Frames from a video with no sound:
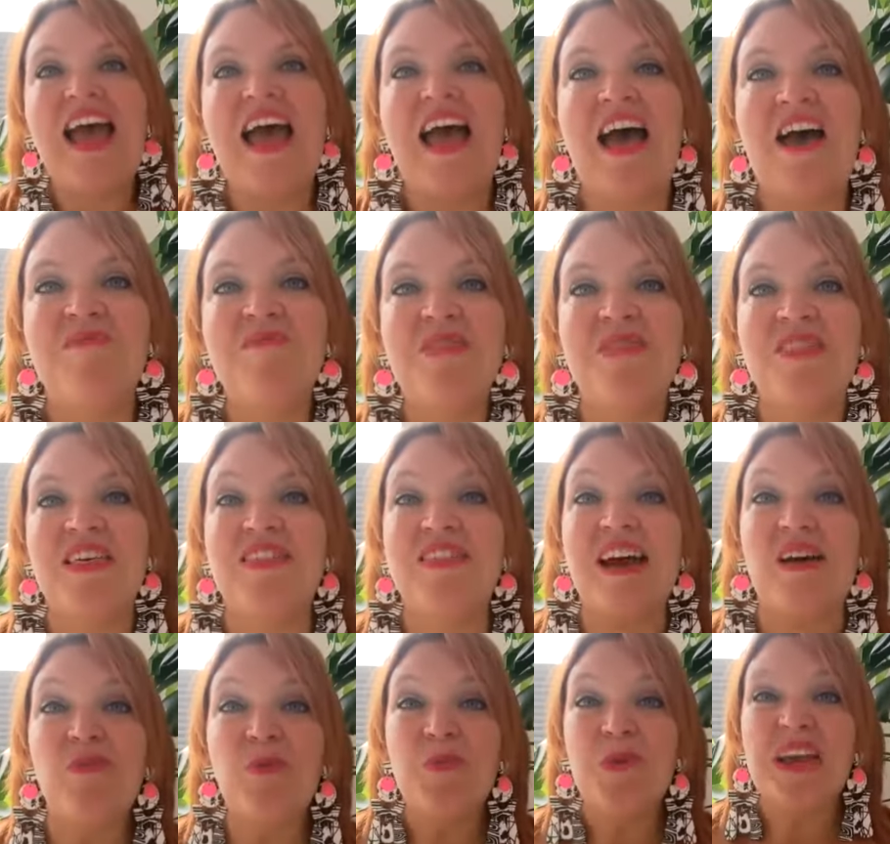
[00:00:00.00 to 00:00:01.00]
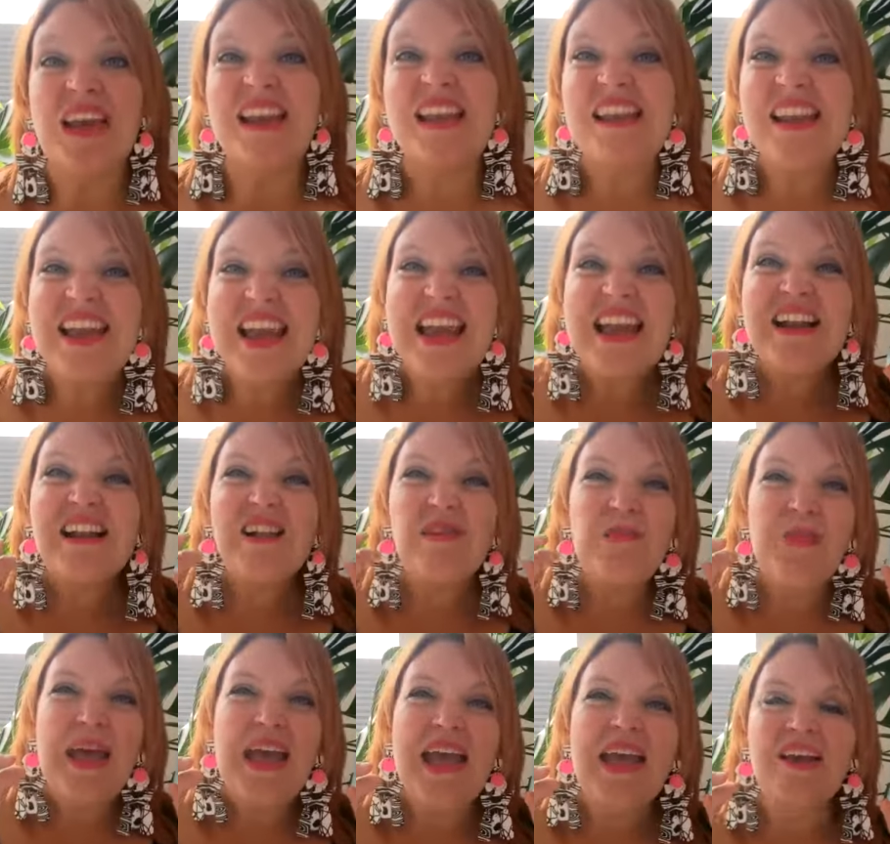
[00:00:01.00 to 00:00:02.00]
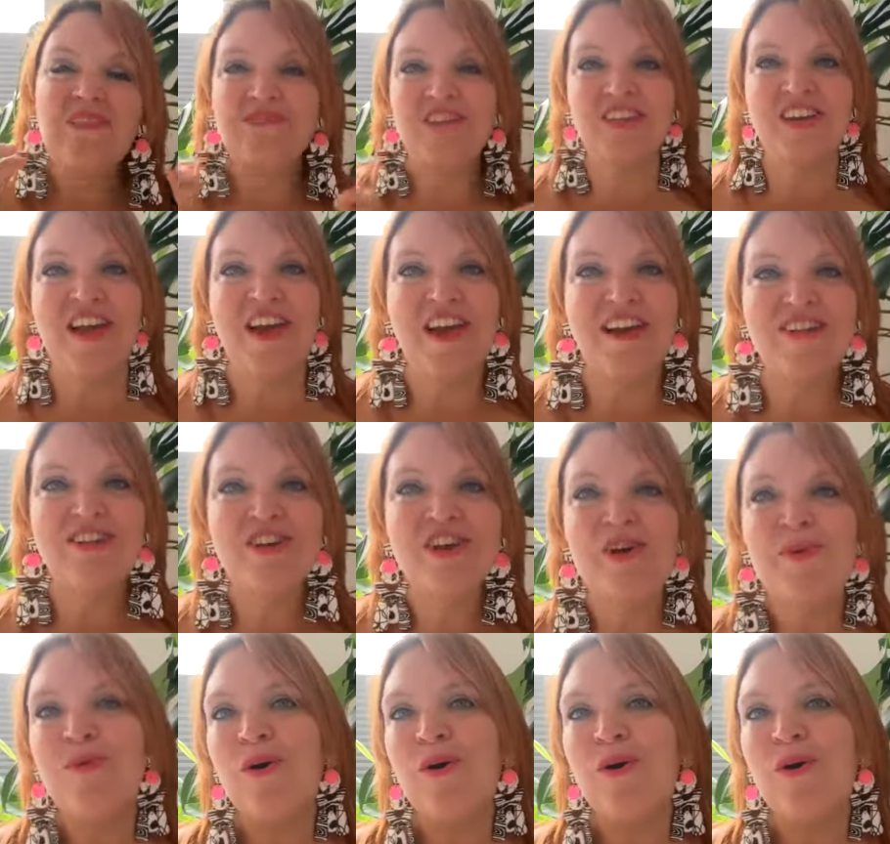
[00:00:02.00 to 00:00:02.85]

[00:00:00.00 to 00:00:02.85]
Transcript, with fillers: um, that that will be a little bit of church